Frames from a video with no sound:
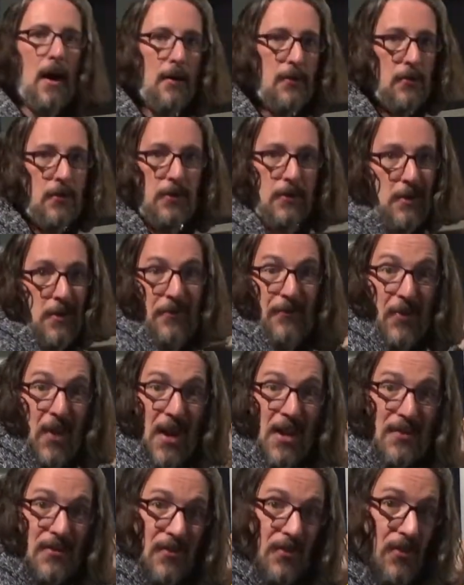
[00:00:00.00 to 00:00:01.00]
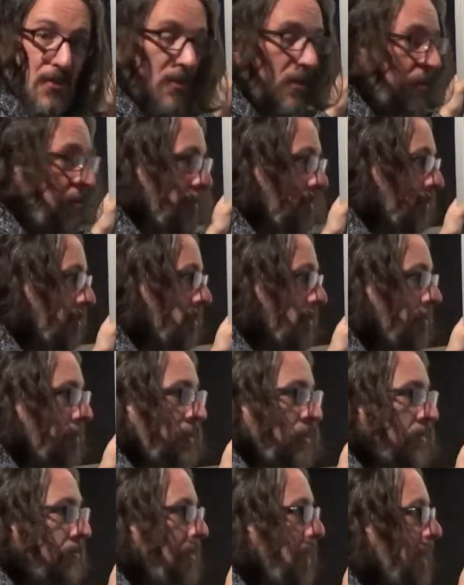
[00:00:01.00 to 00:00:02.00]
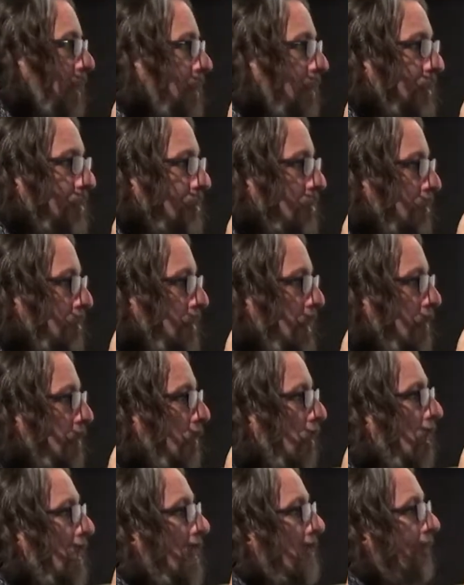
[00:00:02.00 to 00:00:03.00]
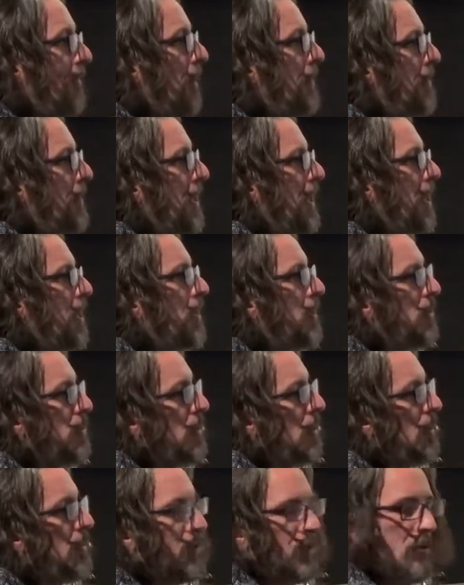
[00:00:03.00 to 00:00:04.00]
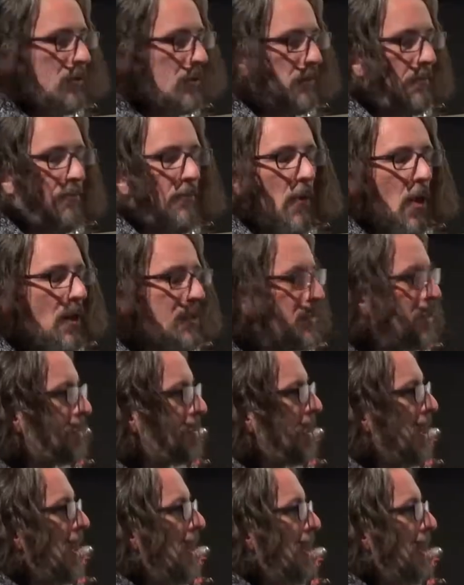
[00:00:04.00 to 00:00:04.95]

your friends, your parents, your people. From here, or your bosses.